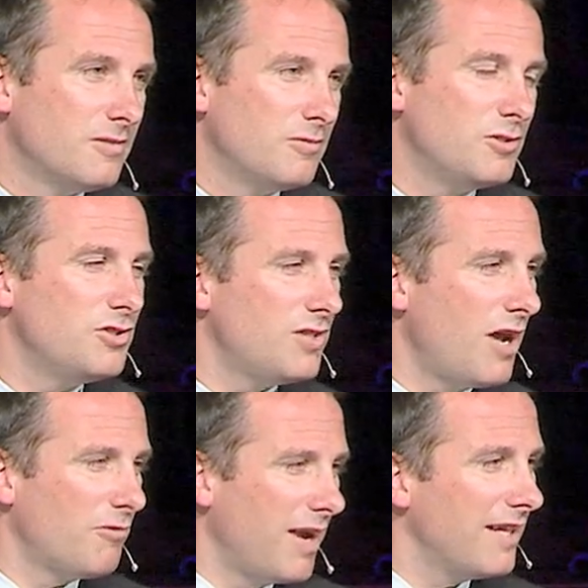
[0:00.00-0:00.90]
Would you
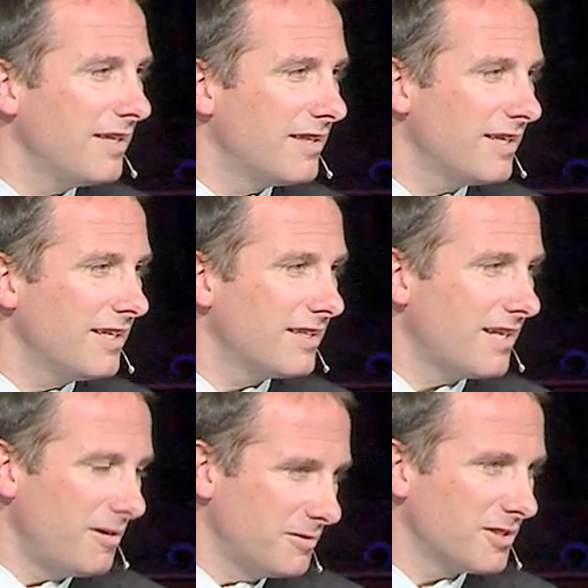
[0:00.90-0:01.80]
not rightly think
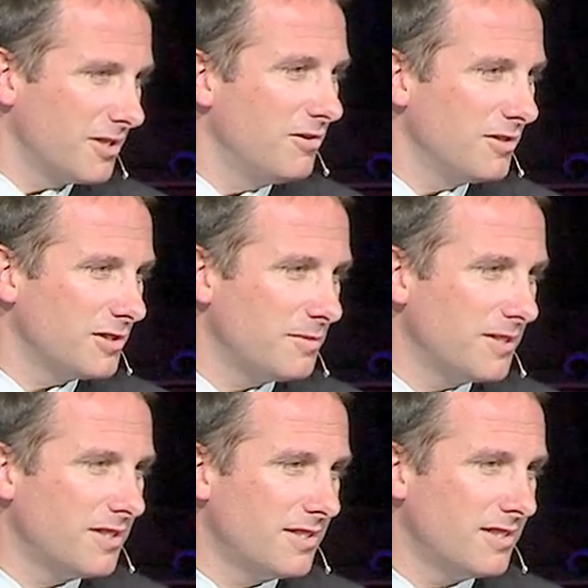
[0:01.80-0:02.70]
that I was a co
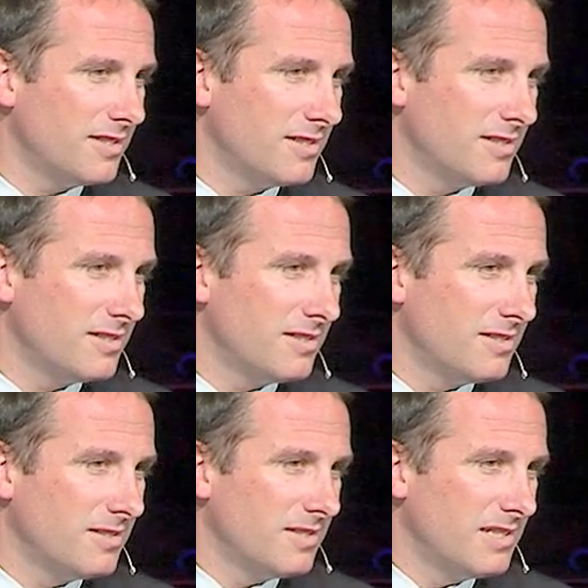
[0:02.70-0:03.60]
conspirator?
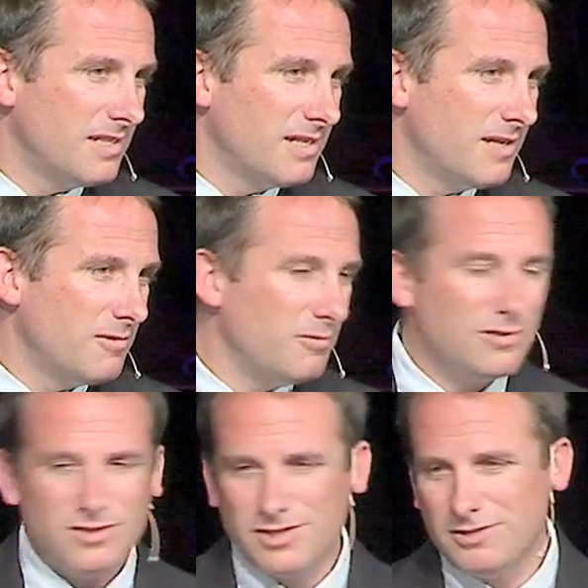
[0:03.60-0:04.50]

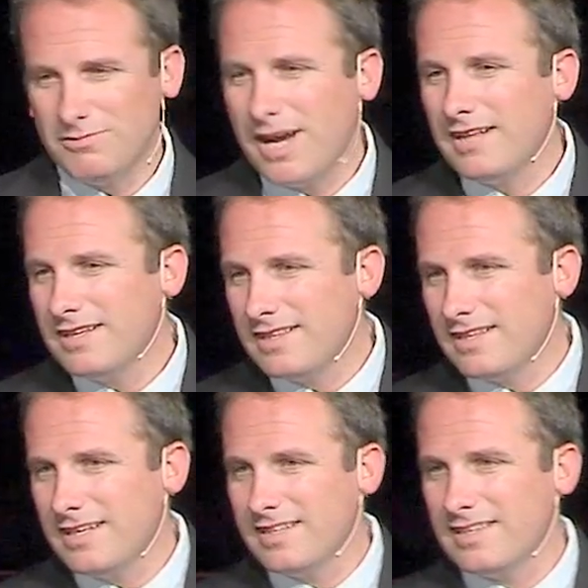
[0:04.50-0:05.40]
Wouldn't you rightly
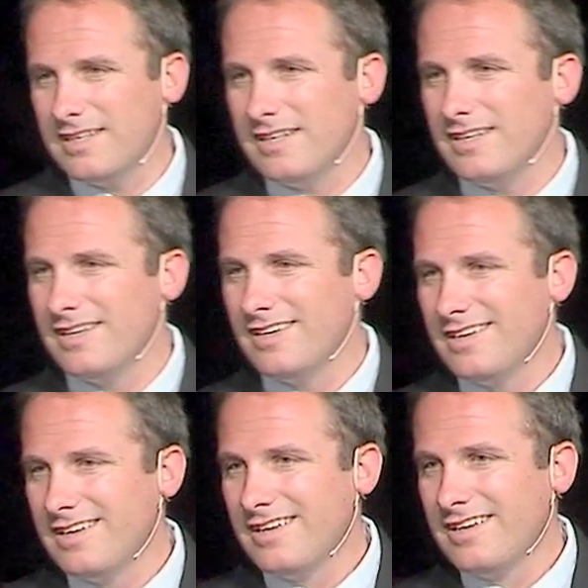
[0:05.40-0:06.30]
think that
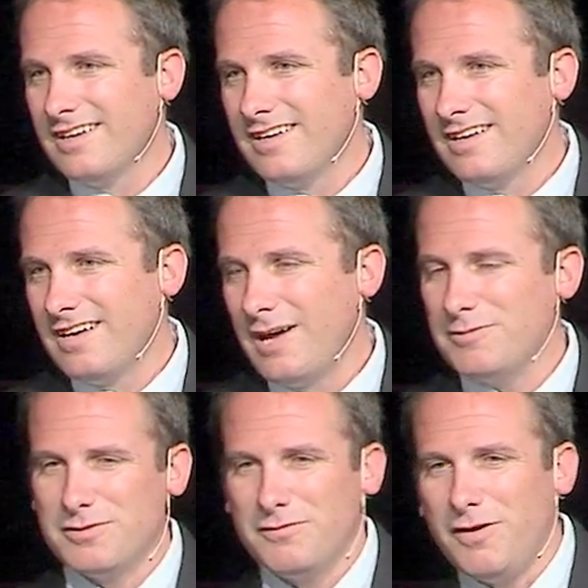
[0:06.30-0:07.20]
I
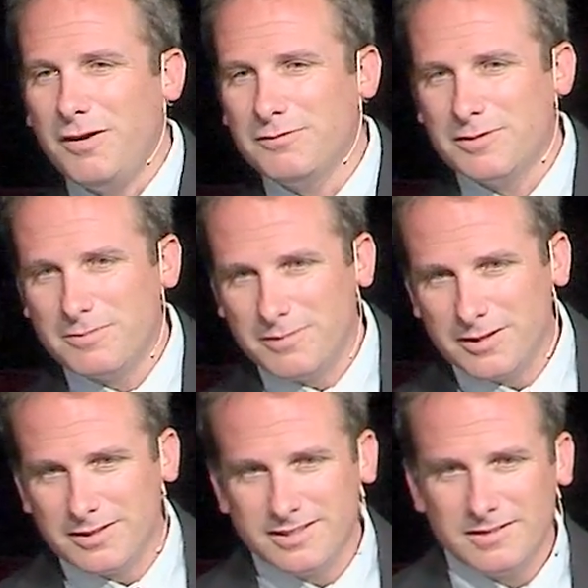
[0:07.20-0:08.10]
was involved with the
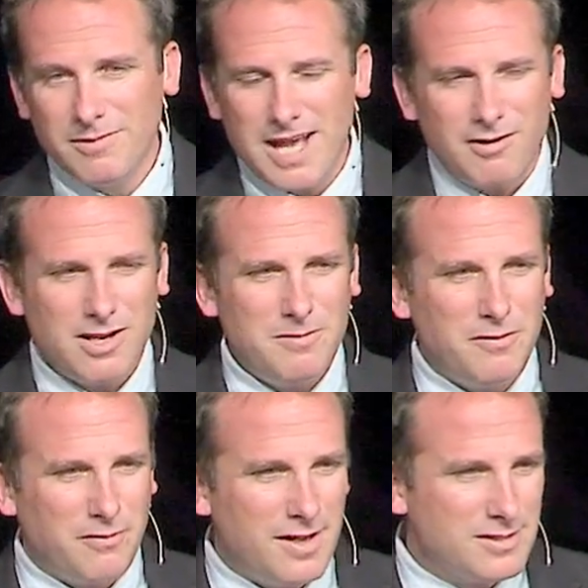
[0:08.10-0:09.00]
murder in some way? How could I be
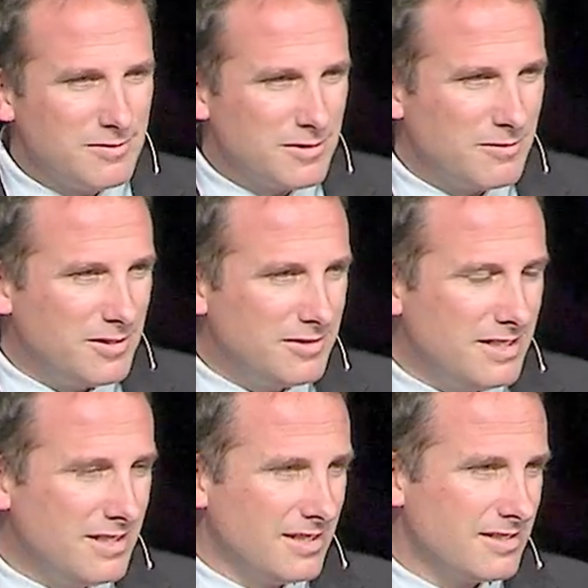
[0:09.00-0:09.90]
friends with the one who
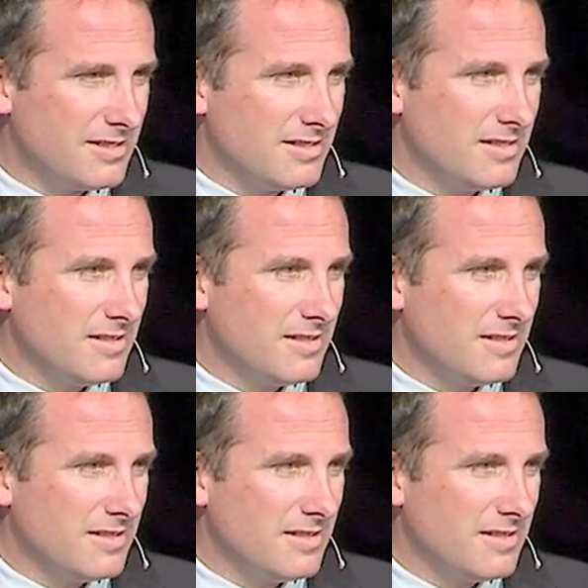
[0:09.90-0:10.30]
did this?